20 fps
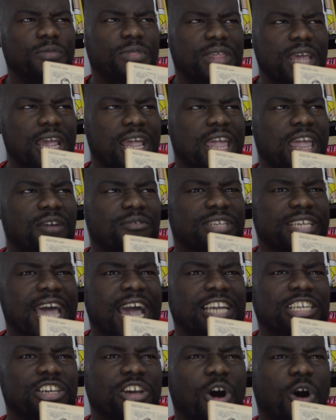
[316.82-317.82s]
I don't think he was
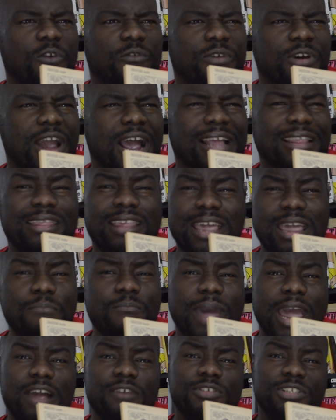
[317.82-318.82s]
actually over here. He
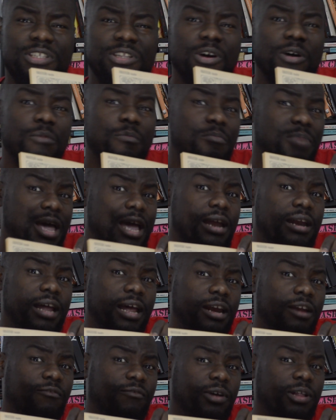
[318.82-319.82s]
may have still been
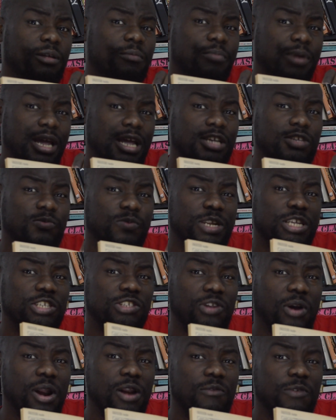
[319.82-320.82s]
in the Philippines when he
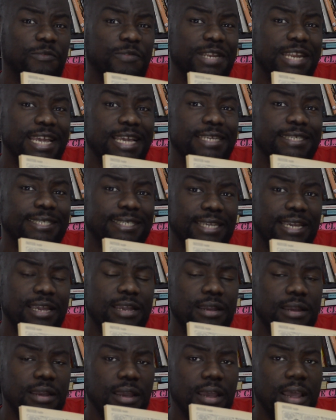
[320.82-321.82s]
started with
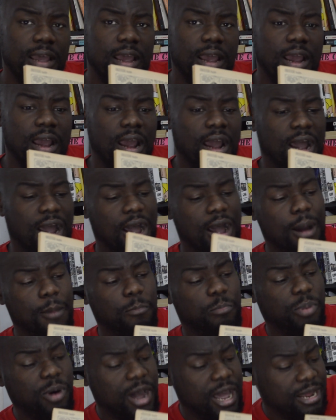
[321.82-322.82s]
DC.
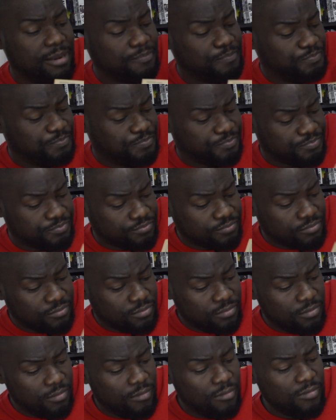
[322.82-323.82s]
But
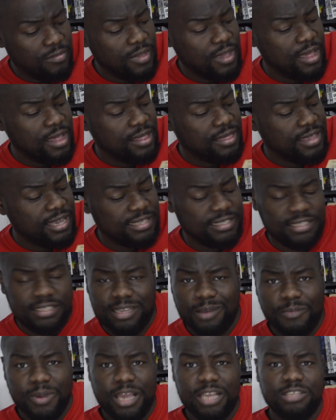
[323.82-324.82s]
this
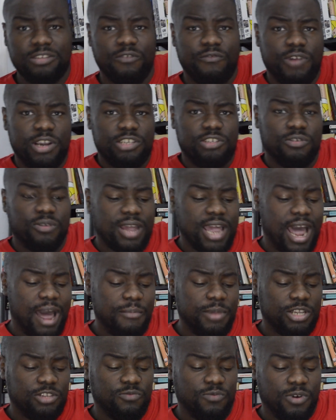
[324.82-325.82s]
is some of his original
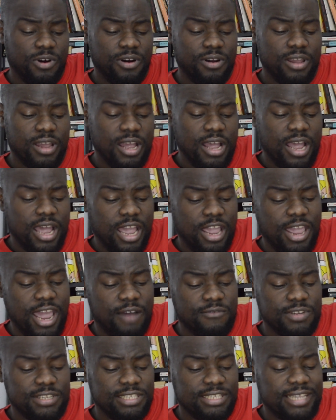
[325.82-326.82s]
comics work. And you
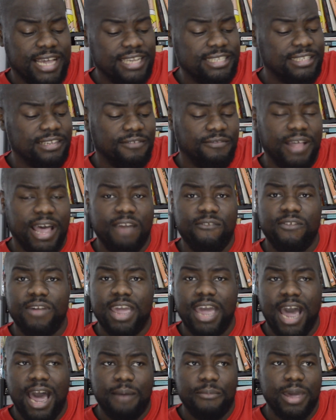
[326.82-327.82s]
have a slice of
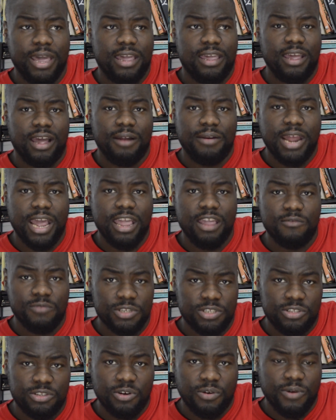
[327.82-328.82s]
life comic that he
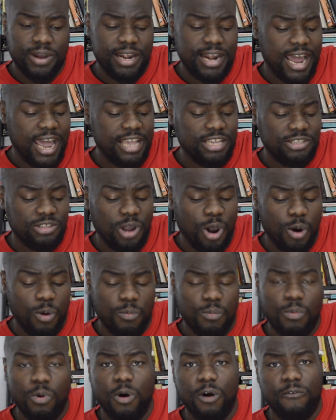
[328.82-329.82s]
was doing. Now, he's
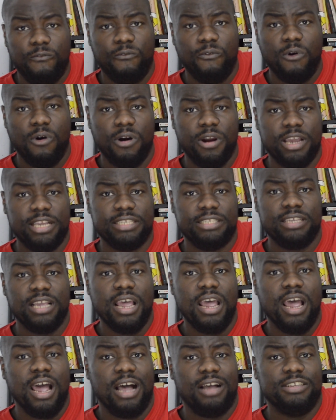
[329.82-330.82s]
known more for his
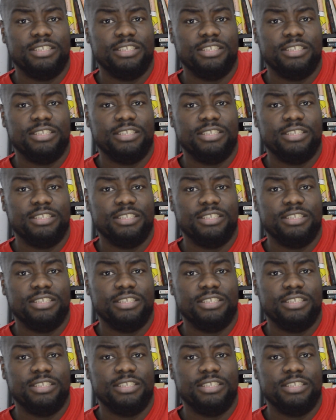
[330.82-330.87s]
